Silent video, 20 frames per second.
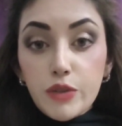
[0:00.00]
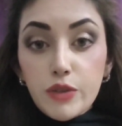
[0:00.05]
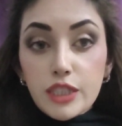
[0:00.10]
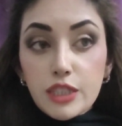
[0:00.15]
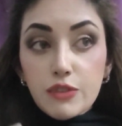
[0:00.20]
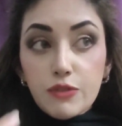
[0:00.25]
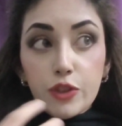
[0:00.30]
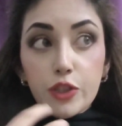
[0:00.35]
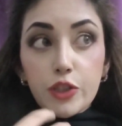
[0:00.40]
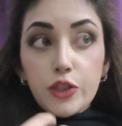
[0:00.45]
It's
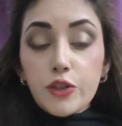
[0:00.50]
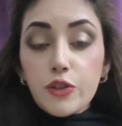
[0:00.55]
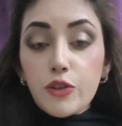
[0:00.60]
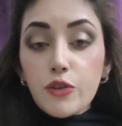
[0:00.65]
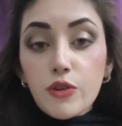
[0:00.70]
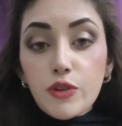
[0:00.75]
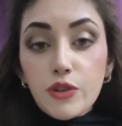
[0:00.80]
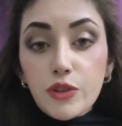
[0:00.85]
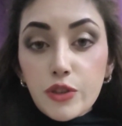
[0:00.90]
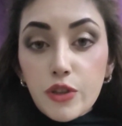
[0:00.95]
for your
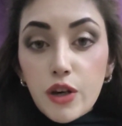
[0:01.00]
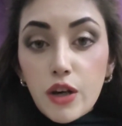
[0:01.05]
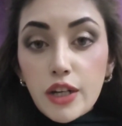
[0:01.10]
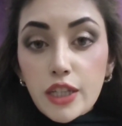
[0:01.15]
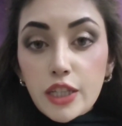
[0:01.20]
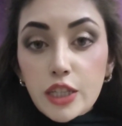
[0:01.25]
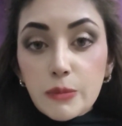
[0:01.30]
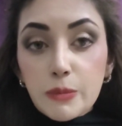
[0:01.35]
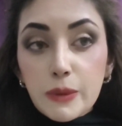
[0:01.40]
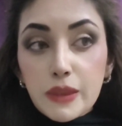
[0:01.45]
own
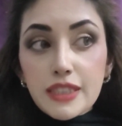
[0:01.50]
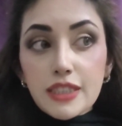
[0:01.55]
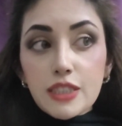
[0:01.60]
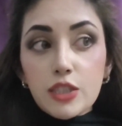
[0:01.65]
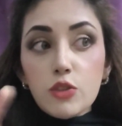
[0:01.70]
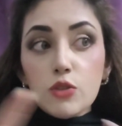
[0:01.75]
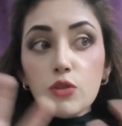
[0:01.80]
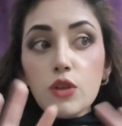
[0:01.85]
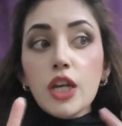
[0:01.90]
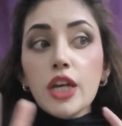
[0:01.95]
knowledge because
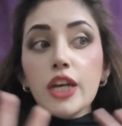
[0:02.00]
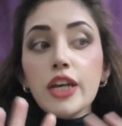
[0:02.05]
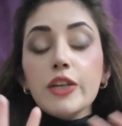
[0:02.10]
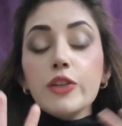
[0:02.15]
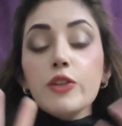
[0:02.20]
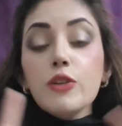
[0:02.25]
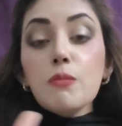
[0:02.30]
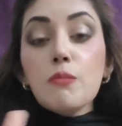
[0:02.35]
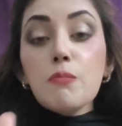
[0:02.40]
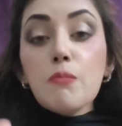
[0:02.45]
you
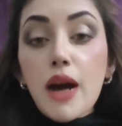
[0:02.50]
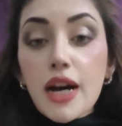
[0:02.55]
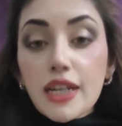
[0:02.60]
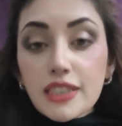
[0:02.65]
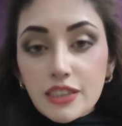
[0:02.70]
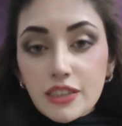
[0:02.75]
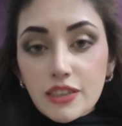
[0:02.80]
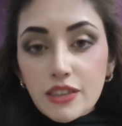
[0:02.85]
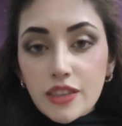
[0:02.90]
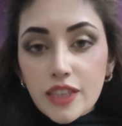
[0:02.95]

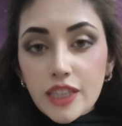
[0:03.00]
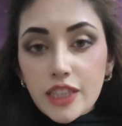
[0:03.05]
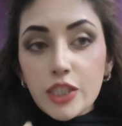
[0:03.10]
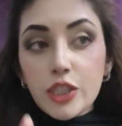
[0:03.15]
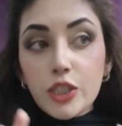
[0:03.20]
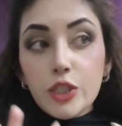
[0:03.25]
mastered it,